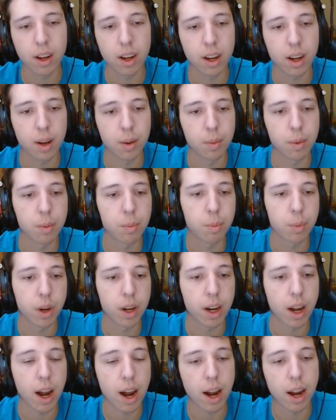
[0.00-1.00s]

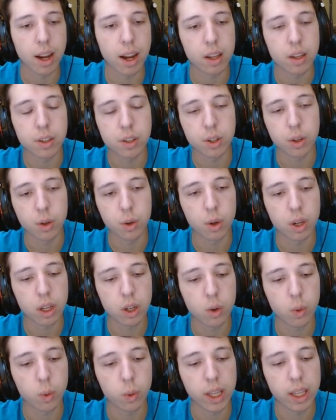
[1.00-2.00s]
But I do
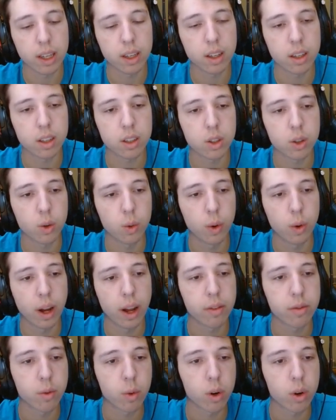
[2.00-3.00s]
queen to
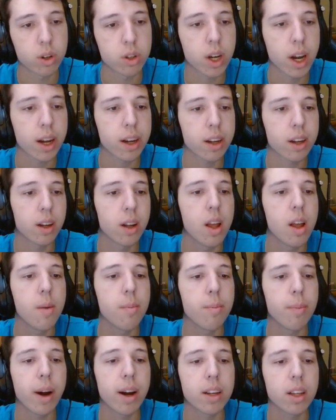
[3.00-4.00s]
f4 check.
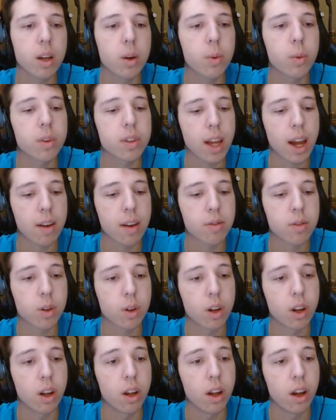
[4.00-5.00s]
My idea was
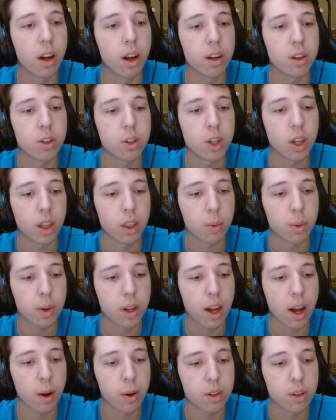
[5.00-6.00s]
after
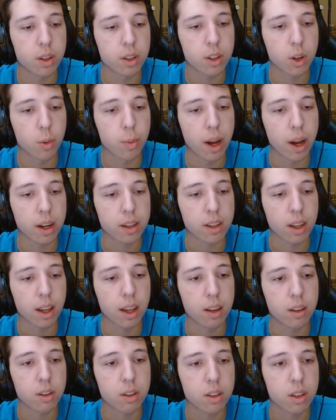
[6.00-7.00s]
g3, I would just go back to
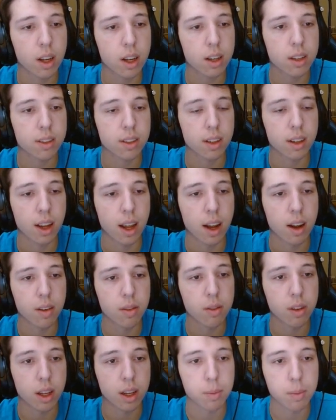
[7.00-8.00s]
h6 and
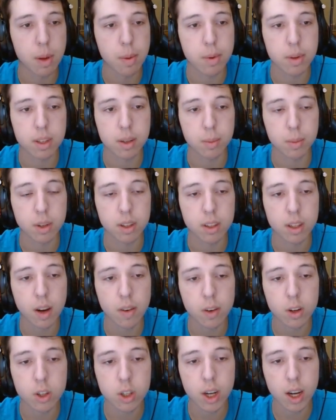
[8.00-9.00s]
have like maybe some
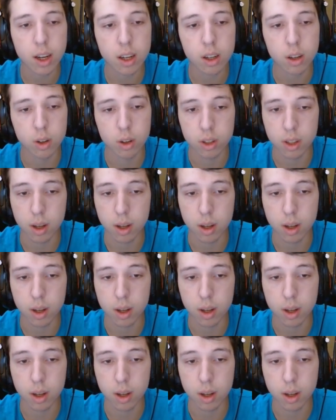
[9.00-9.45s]
discovered check or